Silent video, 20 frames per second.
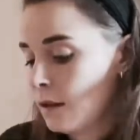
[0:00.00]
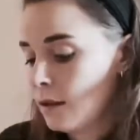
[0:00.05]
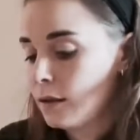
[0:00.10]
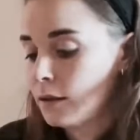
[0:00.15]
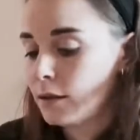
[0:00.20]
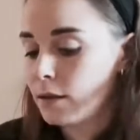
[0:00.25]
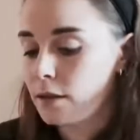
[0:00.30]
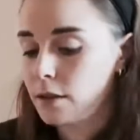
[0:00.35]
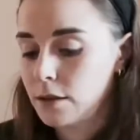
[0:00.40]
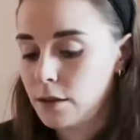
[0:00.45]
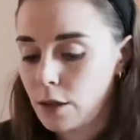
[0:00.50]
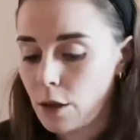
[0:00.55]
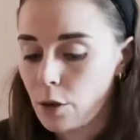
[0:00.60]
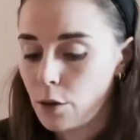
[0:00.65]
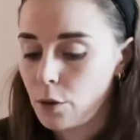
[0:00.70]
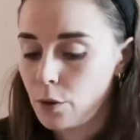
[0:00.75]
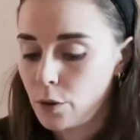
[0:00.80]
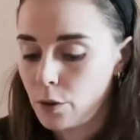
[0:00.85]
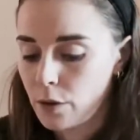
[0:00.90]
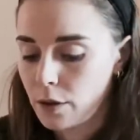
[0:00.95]

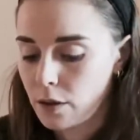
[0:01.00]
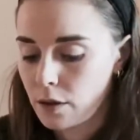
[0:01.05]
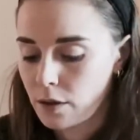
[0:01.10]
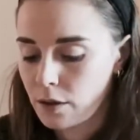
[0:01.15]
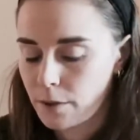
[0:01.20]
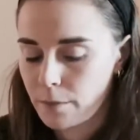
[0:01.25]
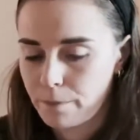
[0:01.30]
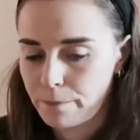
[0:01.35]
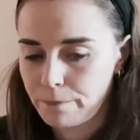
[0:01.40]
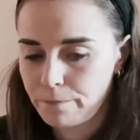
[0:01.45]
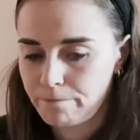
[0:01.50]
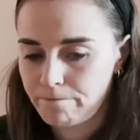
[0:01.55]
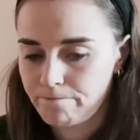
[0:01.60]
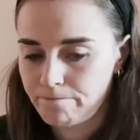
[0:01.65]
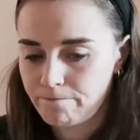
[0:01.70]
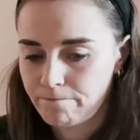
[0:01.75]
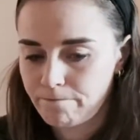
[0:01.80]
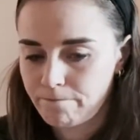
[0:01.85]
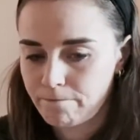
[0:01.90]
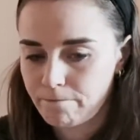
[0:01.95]
So
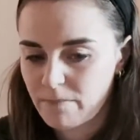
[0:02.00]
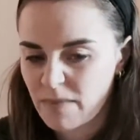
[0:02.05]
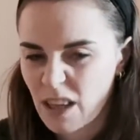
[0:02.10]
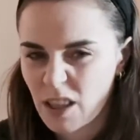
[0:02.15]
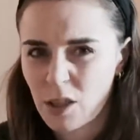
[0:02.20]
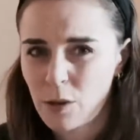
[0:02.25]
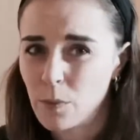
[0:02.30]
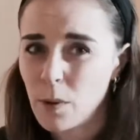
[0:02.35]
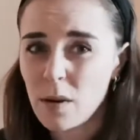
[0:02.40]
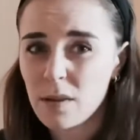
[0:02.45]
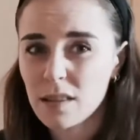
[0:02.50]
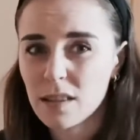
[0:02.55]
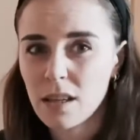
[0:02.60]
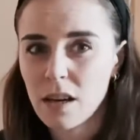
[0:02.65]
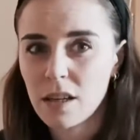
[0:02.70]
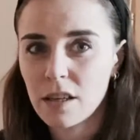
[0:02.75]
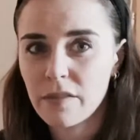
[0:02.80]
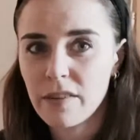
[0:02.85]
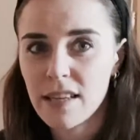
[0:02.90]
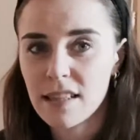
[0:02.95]
I suppose that's
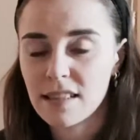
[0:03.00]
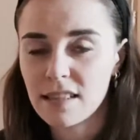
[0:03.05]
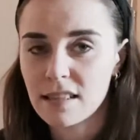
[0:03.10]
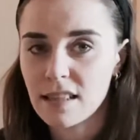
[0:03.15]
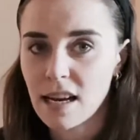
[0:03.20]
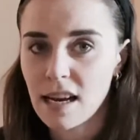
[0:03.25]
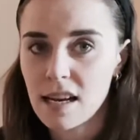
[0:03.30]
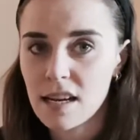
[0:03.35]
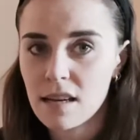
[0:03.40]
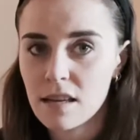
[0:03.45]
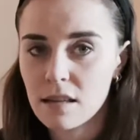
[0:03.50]
kind of it today.